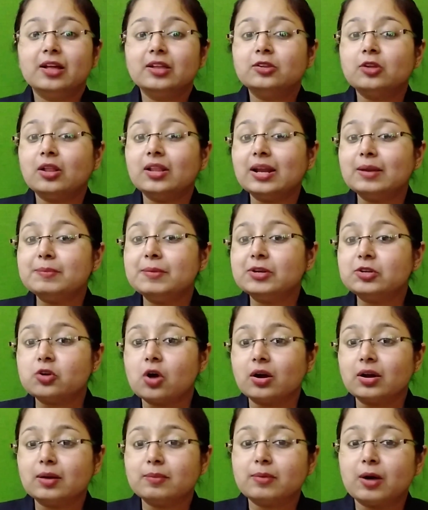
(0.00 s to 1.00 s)
Now let me
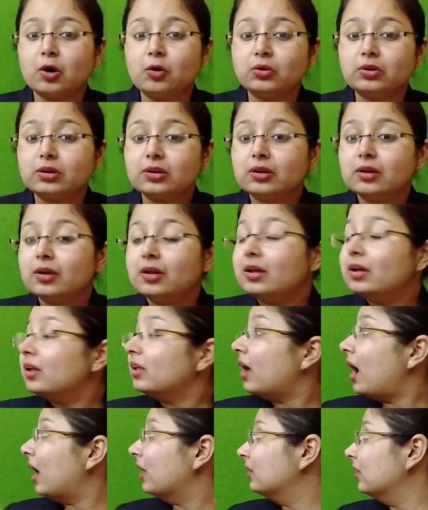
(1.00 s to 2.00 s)
talk about
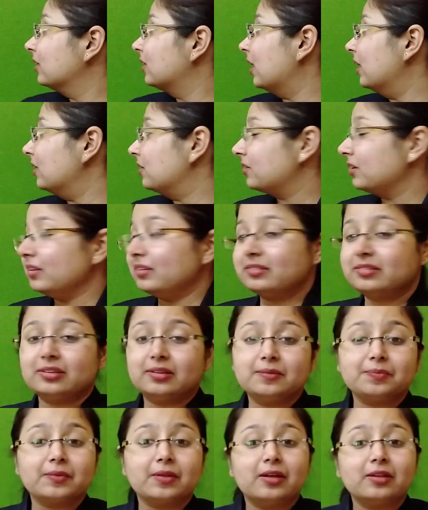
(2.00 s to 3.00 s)
other countries.
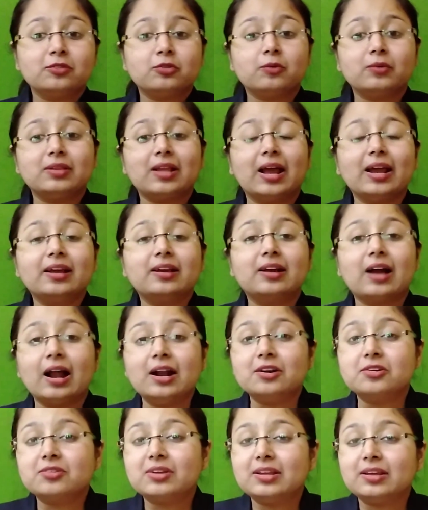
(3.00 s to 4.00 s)
So like
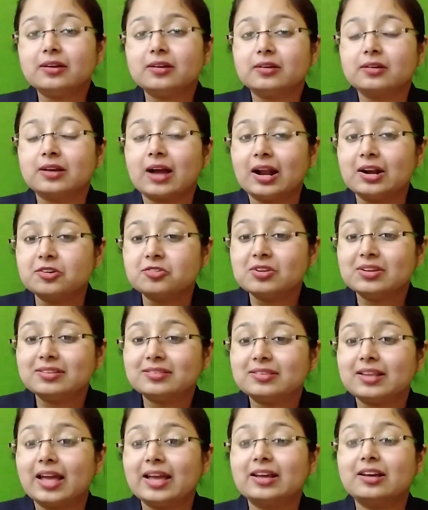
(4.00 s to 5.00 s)

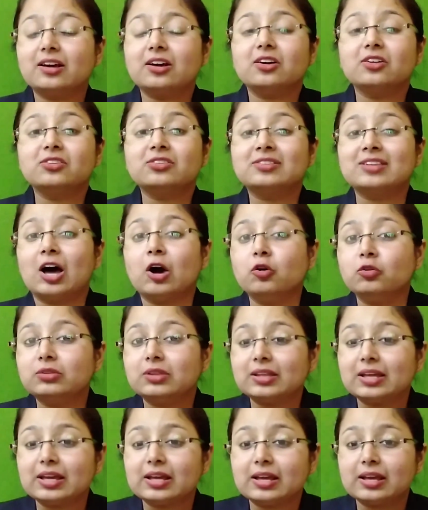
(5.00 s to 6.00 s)
countries like
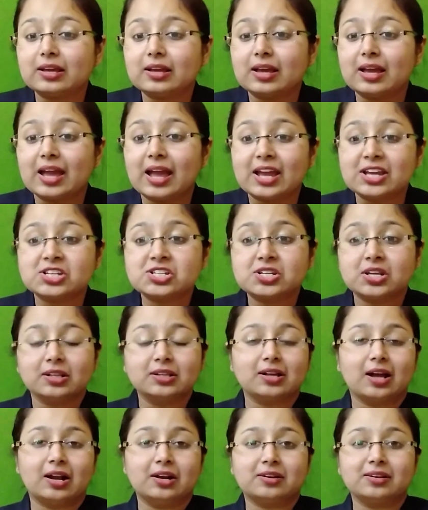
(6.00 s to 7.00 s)
South
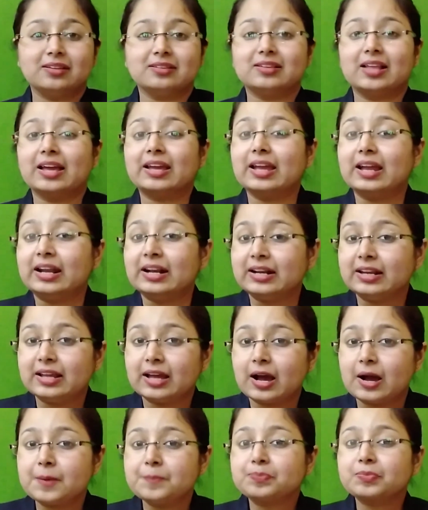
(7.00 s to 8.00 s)
Asian countries like
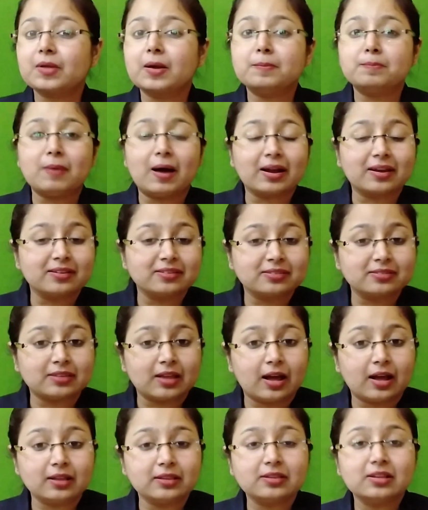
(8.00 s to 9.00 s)
India,
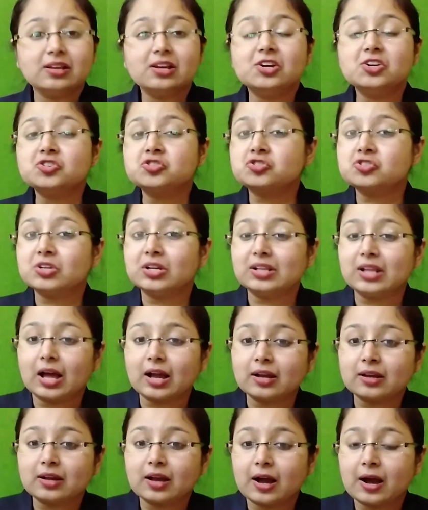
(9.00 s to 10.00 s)
Pakistan, Sri
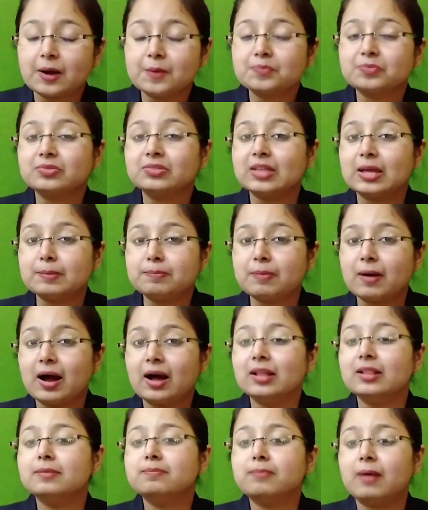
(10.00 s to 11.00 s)
Lanka,
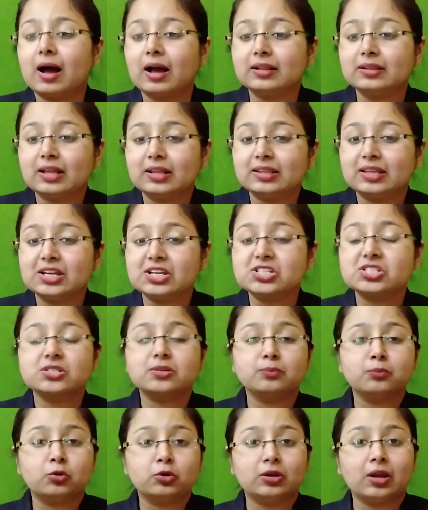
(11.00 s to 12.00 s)
Nepal, Bangladesh,
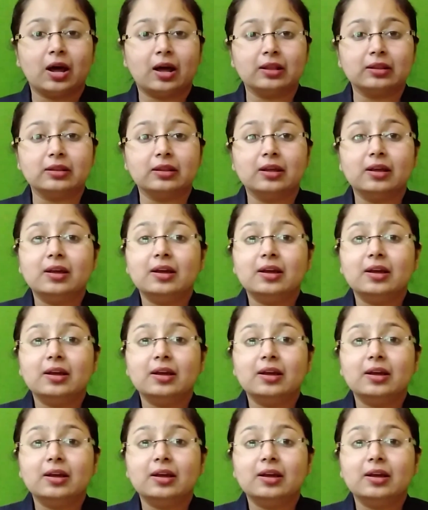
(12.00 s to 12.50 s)
Bhutan.